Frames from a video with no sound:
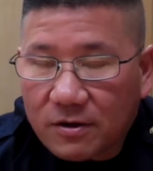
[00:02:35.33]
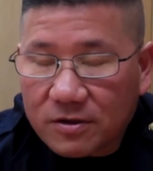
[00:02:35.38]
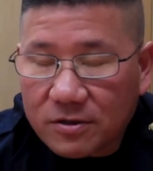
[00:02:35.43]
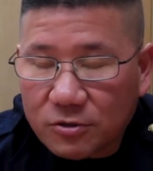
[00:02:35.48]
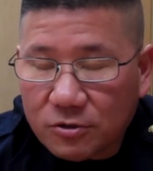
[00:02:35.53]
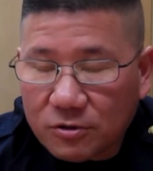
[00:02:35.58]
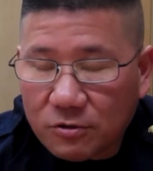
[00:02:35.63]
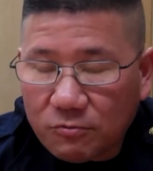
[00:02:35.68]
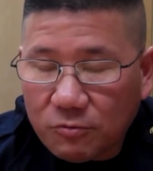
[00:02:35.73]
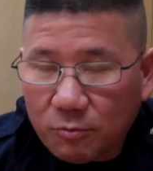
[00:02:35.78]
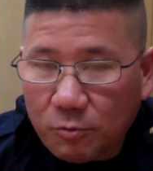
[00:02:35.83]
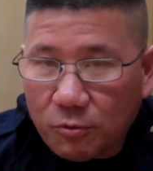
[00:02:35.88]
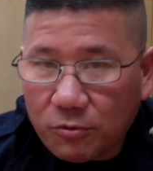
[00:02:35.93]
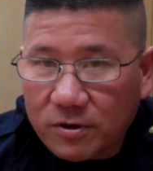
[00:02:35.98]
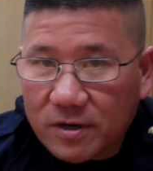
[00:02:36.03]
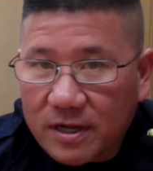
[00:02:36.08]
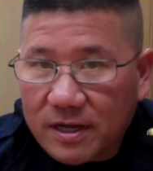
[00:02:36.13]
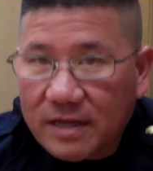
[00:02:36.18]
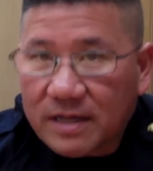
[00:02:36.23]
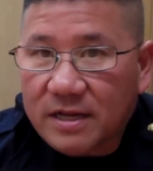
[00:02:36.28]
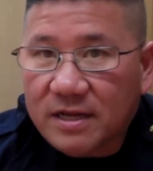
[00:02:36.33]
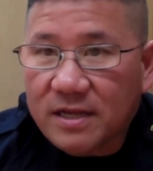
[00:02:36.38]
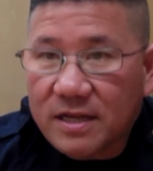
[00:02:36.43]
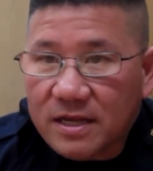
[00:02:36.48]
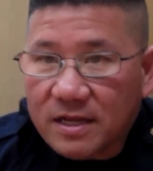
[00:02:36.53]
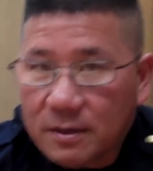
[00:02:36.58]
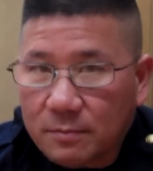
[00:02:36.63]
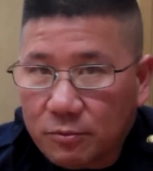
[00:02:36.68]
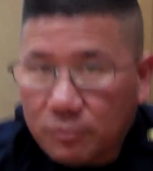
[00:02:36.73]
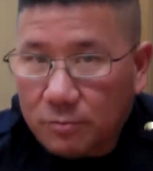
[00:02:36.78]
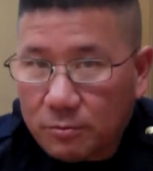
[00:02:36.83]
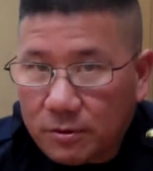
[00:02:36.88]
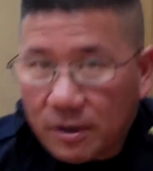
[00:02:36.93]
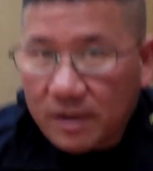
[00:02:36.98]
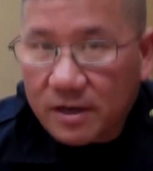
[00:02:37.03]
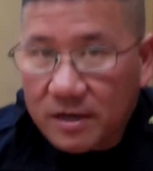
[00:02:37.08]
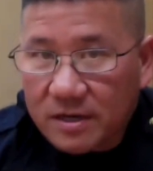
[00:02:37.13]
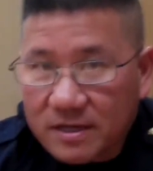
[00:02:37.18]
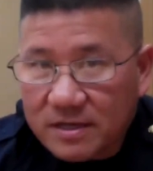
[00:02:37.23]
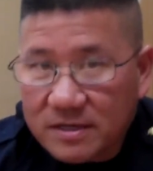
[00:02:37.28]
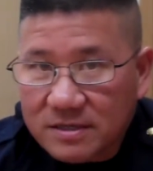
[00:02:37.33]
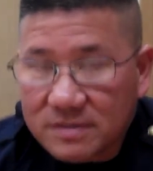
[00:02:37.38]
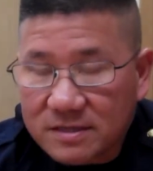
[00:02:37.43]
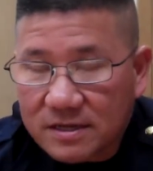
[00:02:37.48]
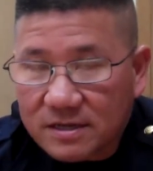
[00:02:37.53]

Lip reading: You can report any improprieties